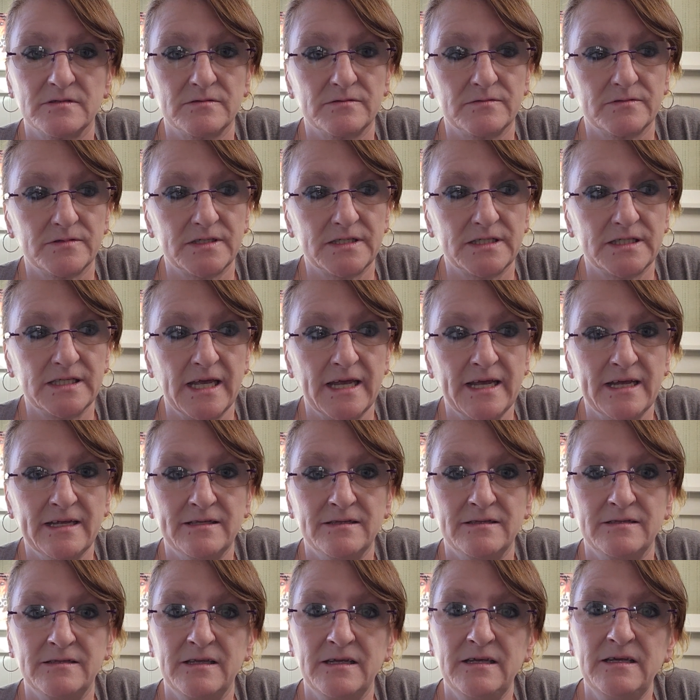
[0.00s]

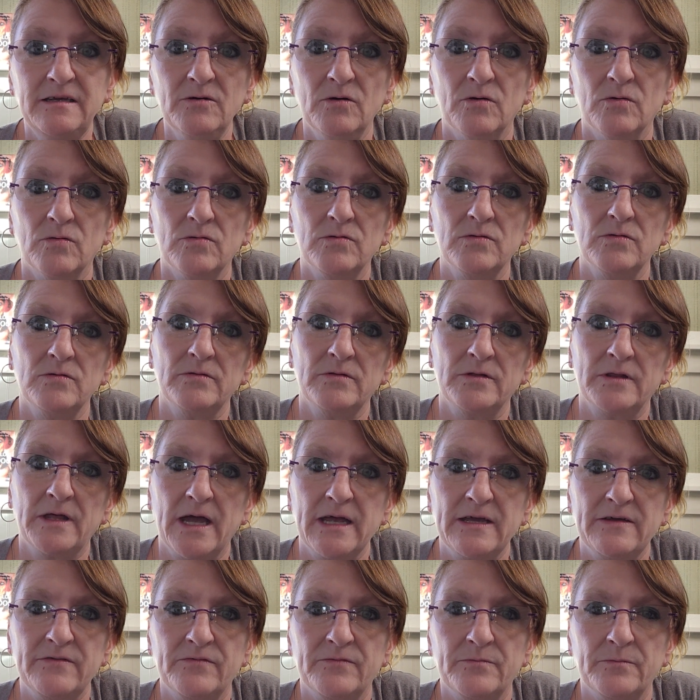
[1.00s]
said deal
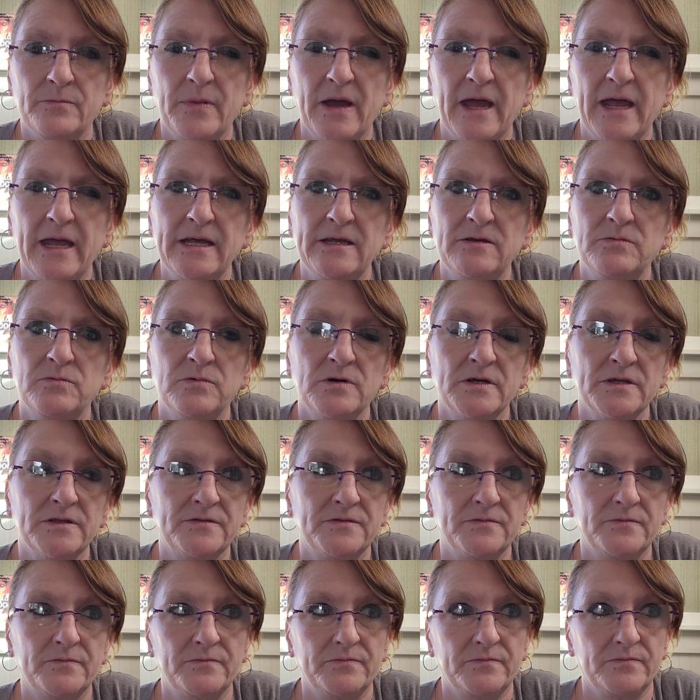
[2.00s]
they've made
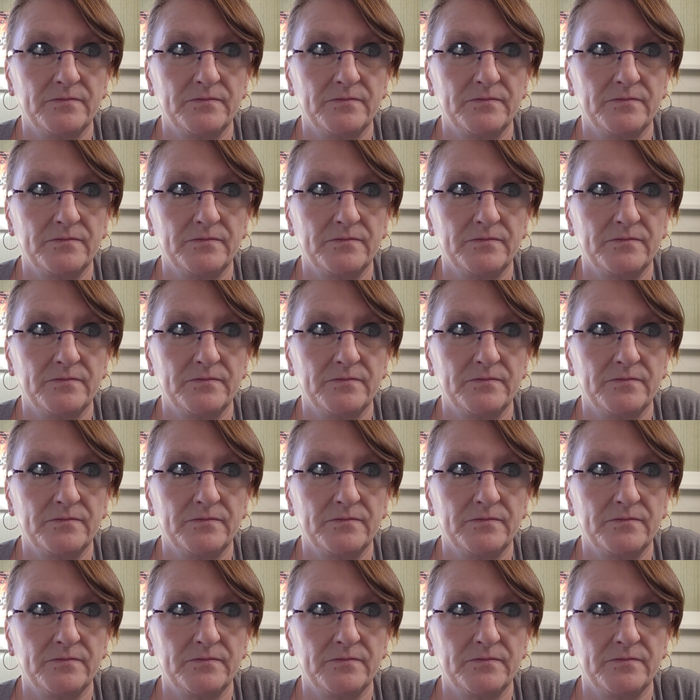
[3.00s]
with